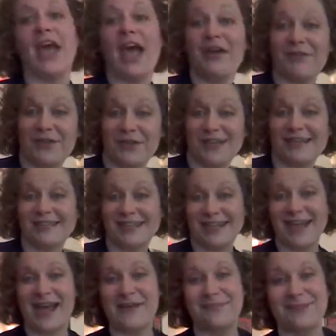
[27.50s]
Everything is
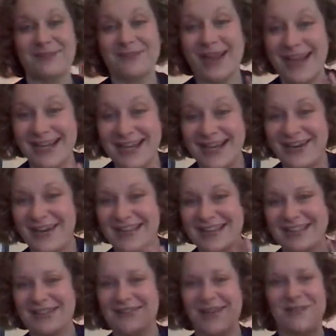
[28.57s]
going to happen right here on
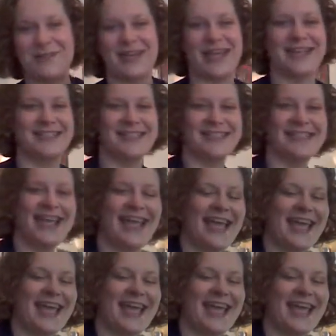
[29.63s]
this event page.